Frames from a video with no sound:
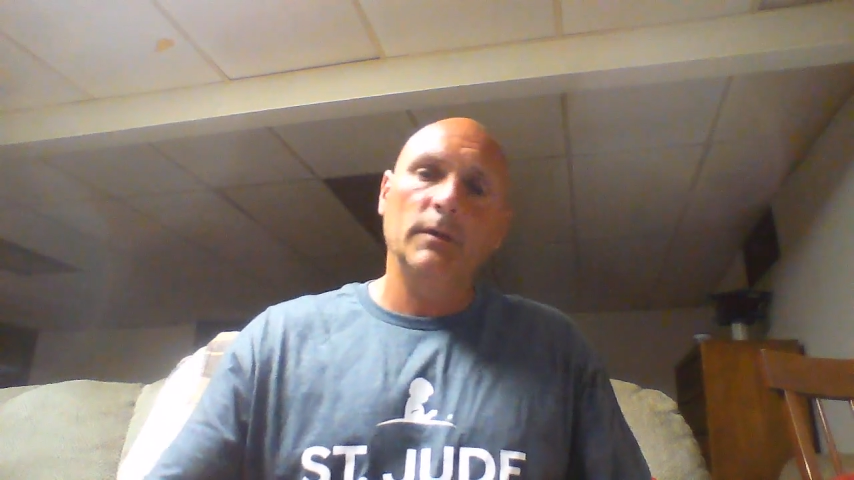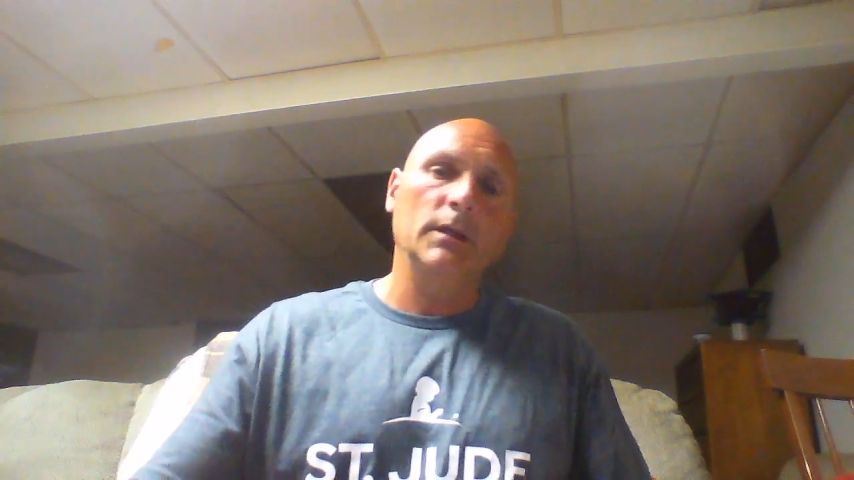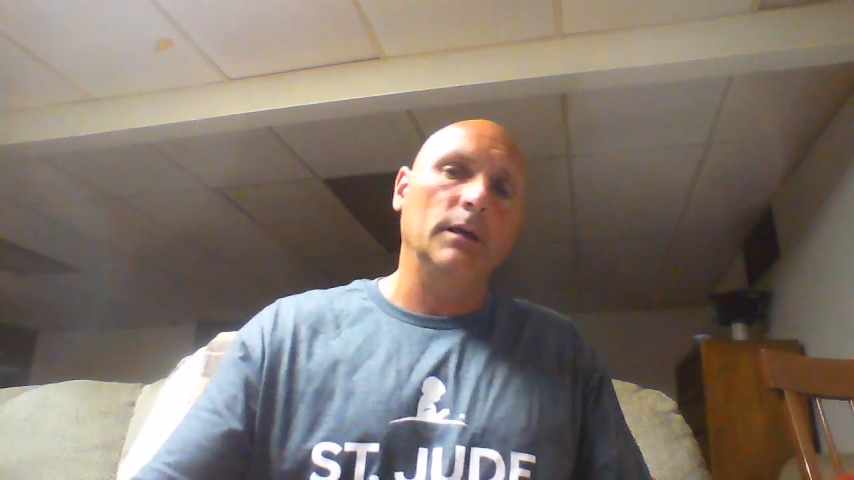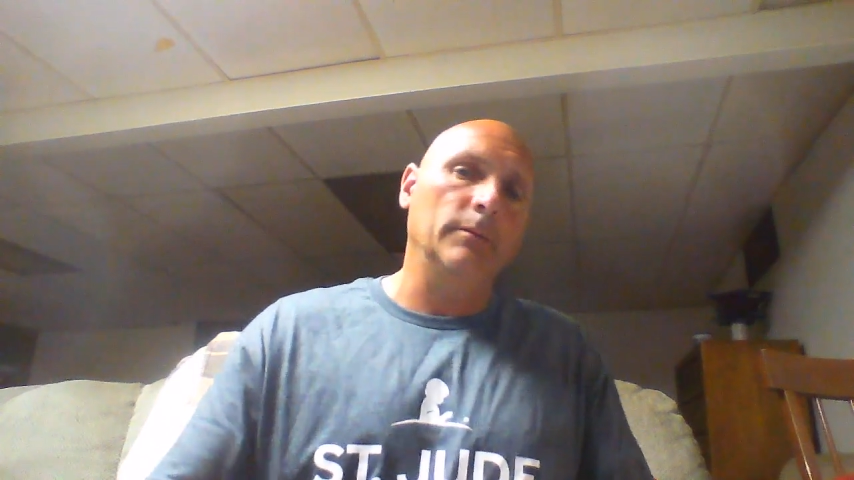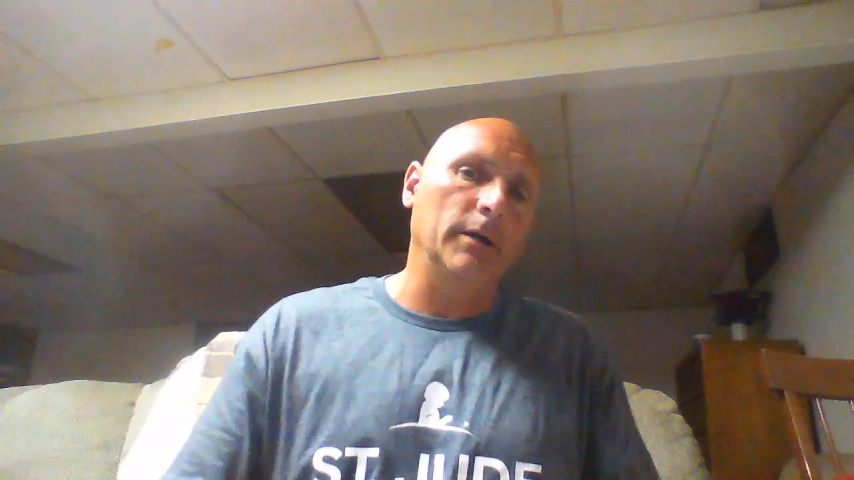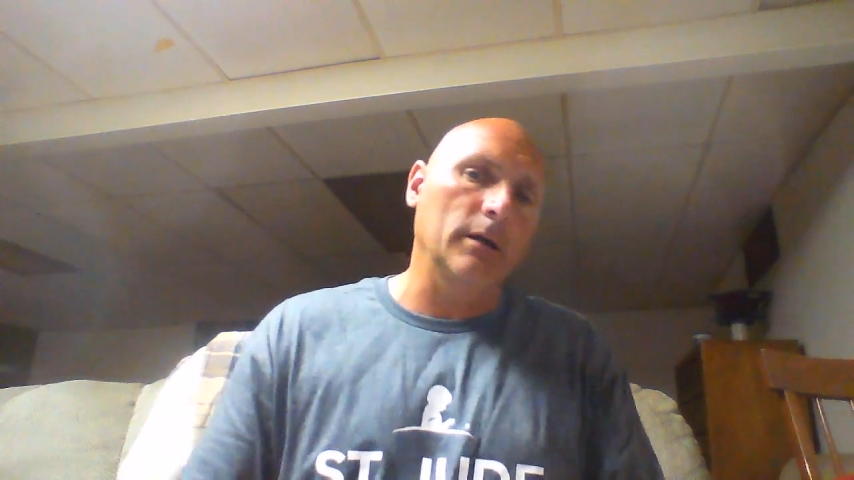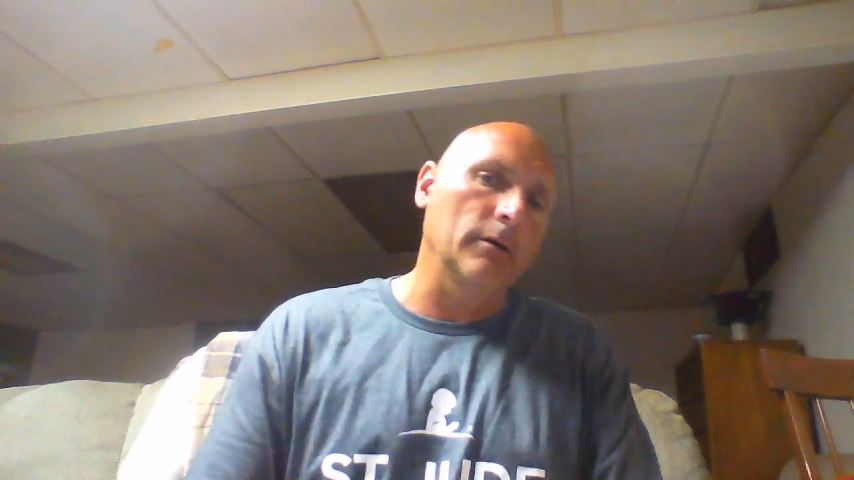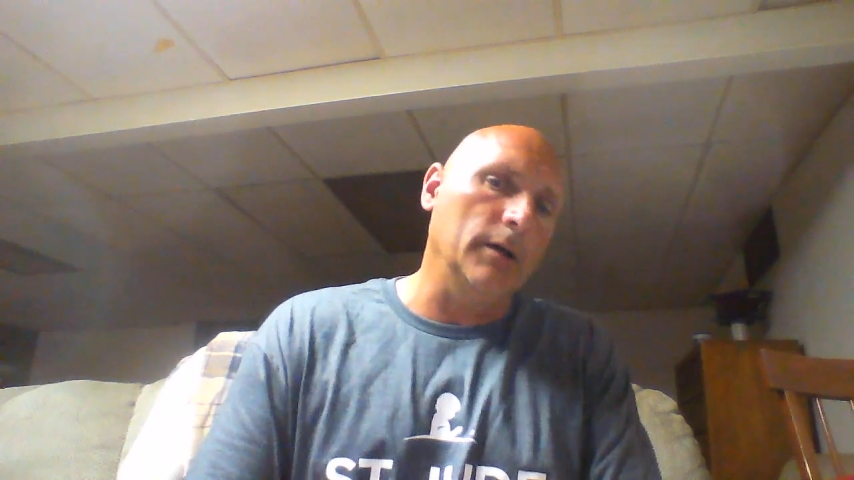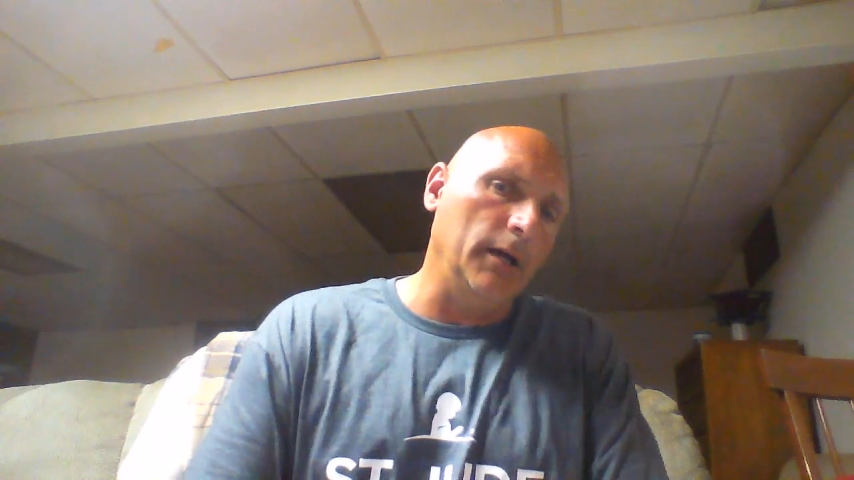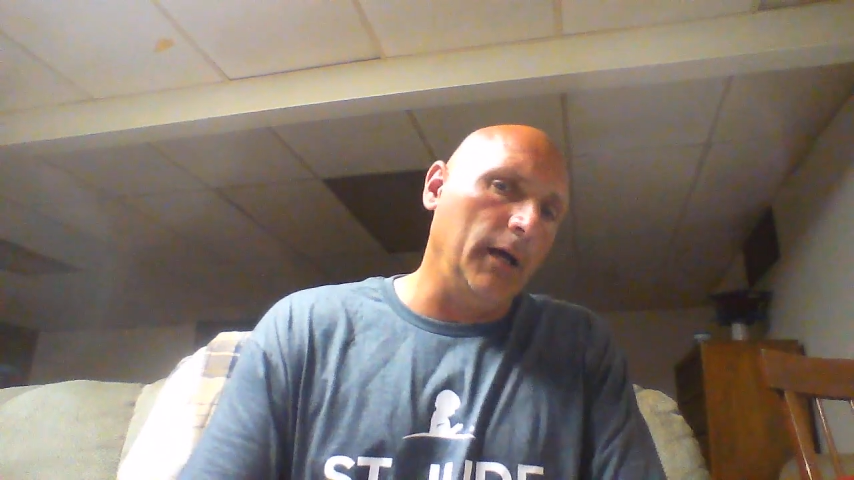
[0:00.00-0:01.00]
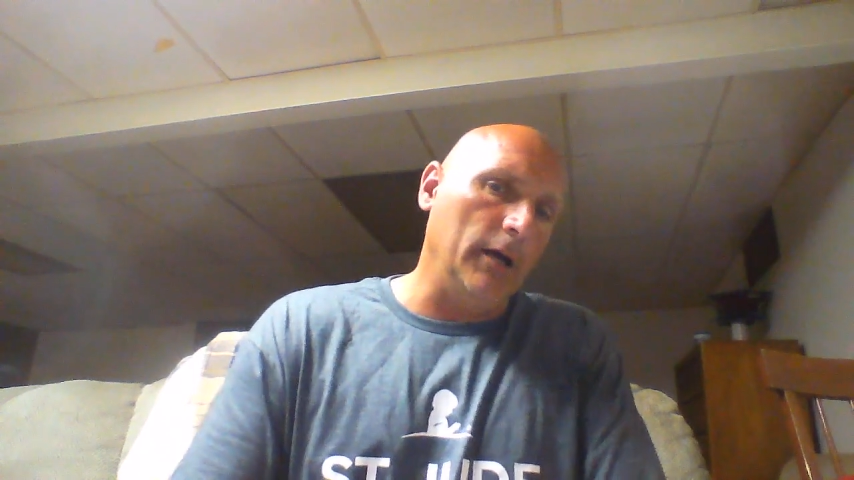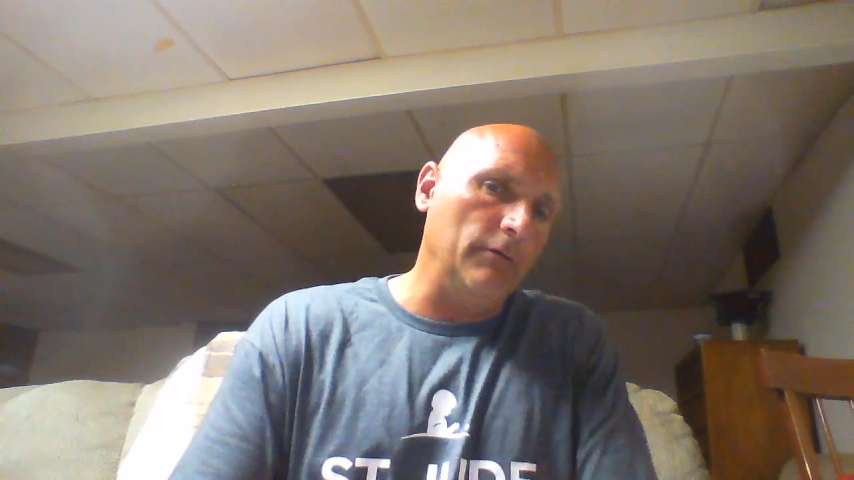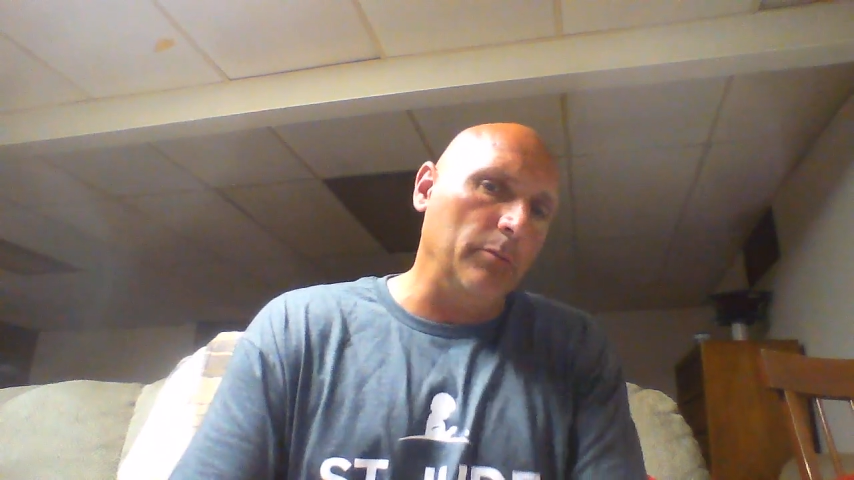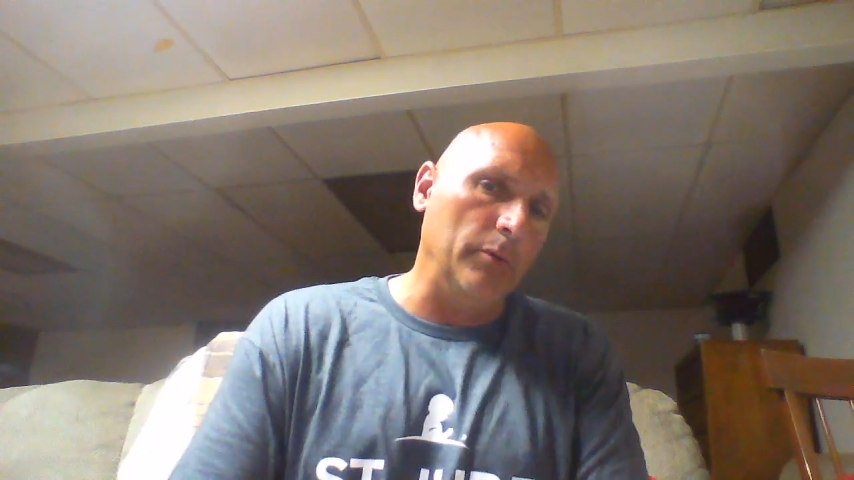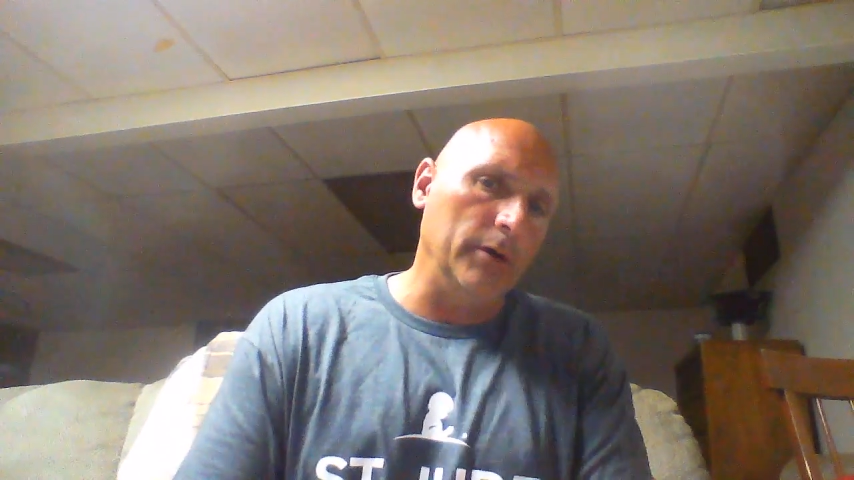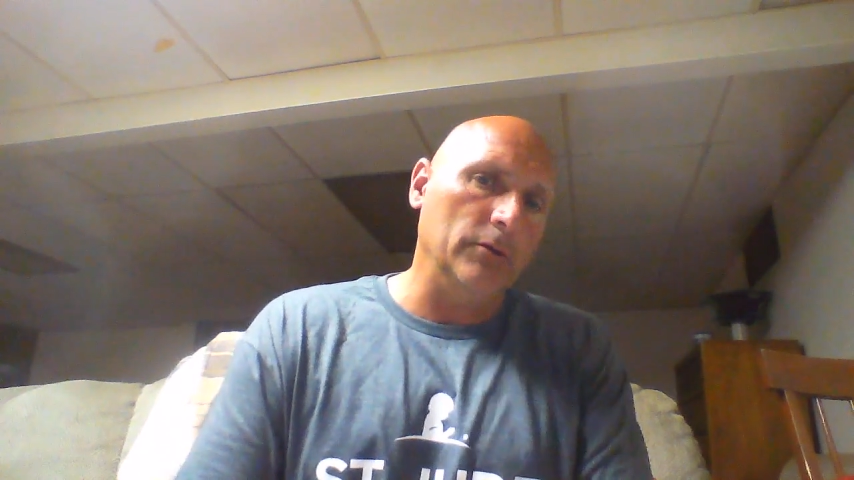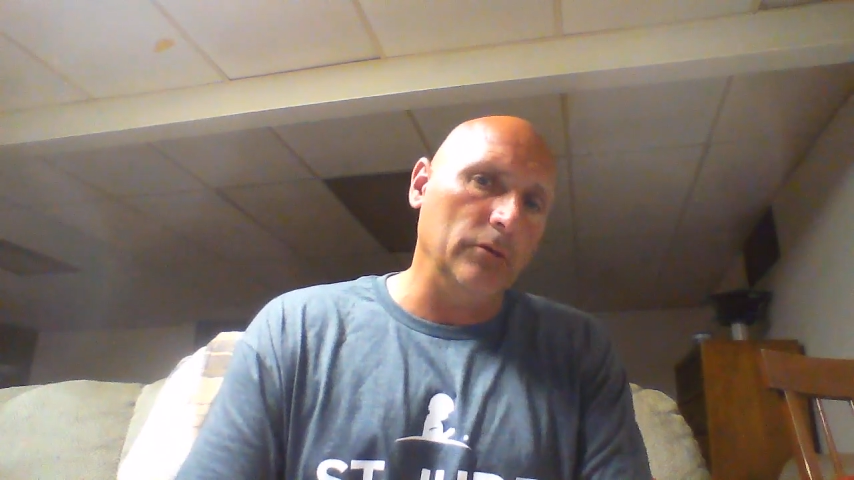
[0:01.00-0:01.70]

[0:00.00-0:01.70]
to get me a grade of 0.5 point